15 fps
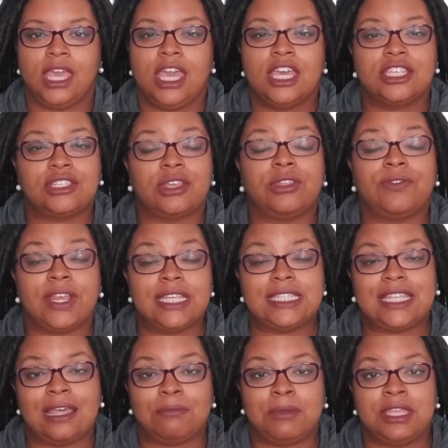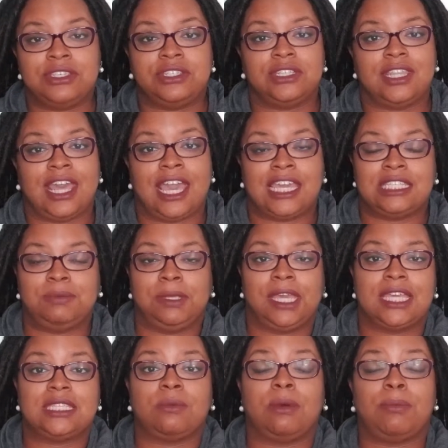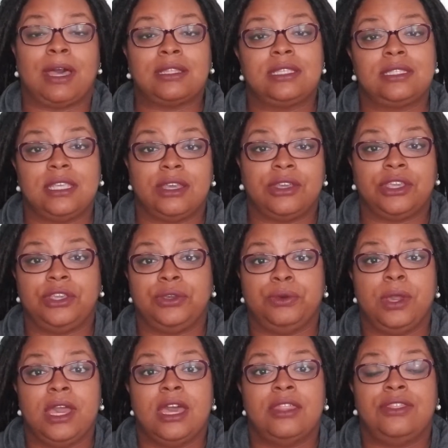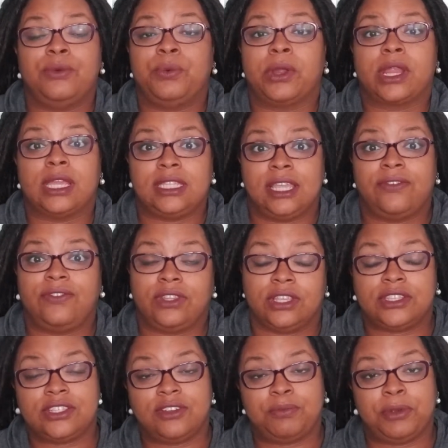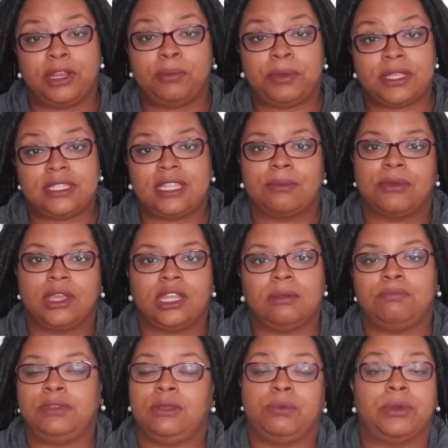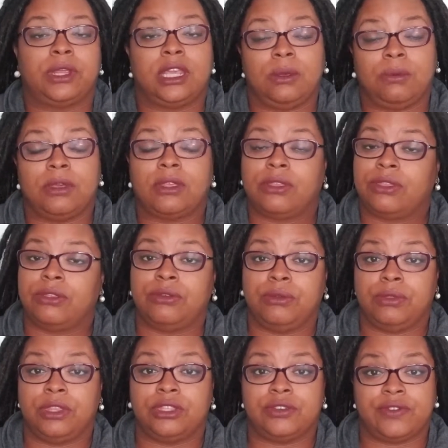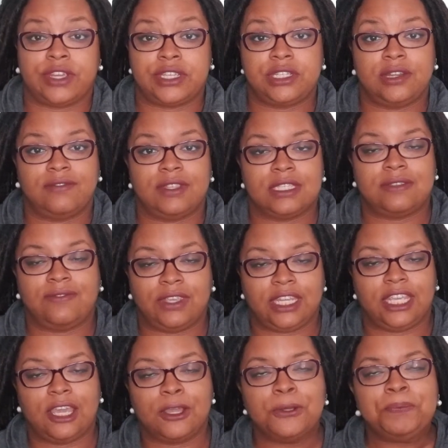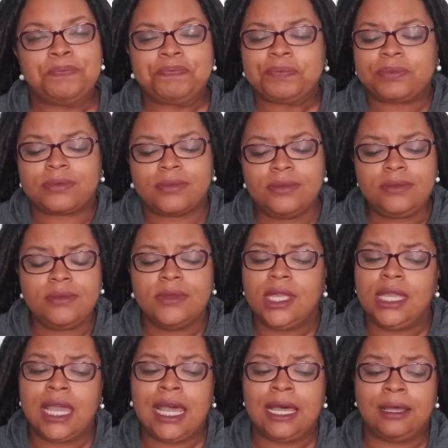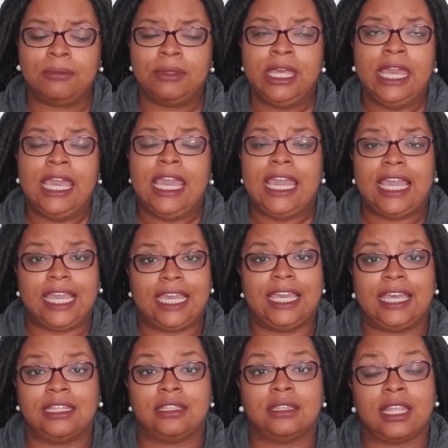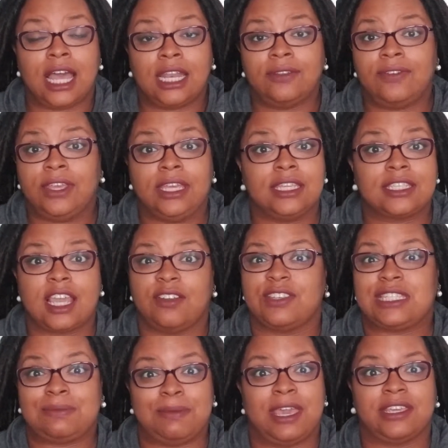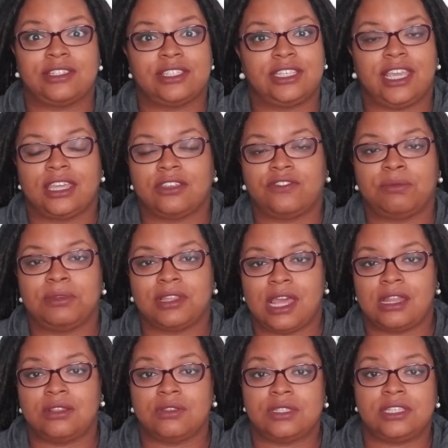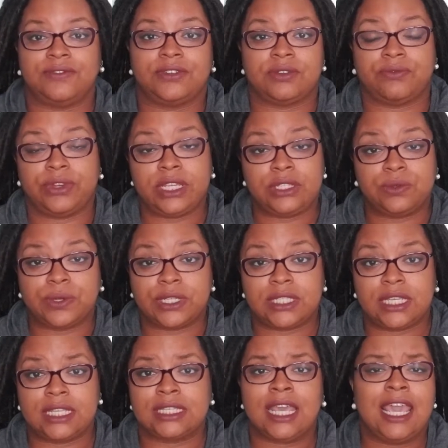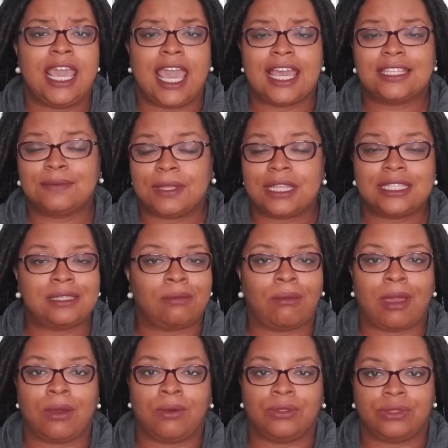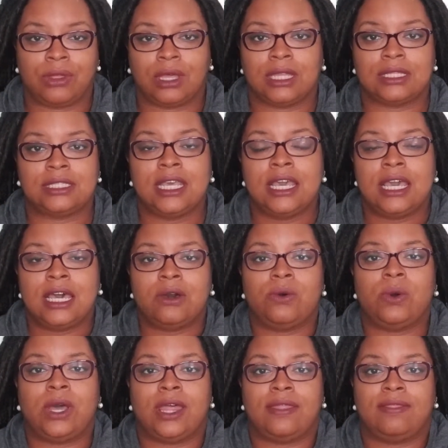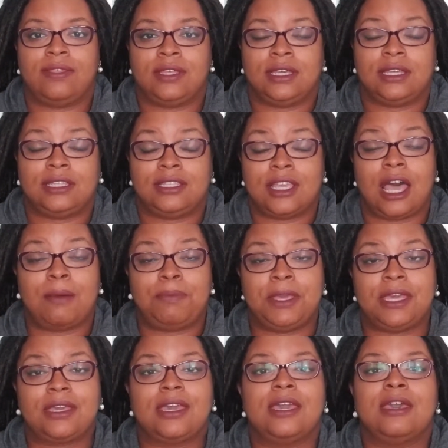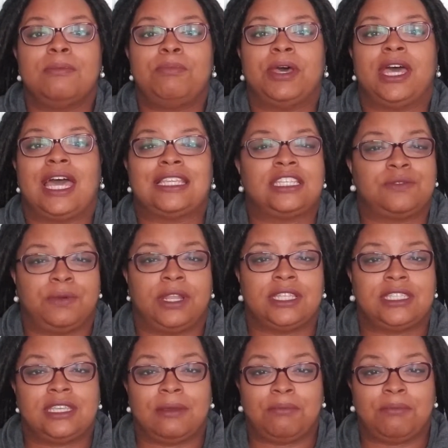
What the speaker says: So the reason I mention that is because I'm about to tell you the working definition of purpose that I'm going to be working with through the duration of this video. And a lot of it is kind of smashed together from a lot of those different resources, as well as some of my own thoughts on the topic. But I just wanted to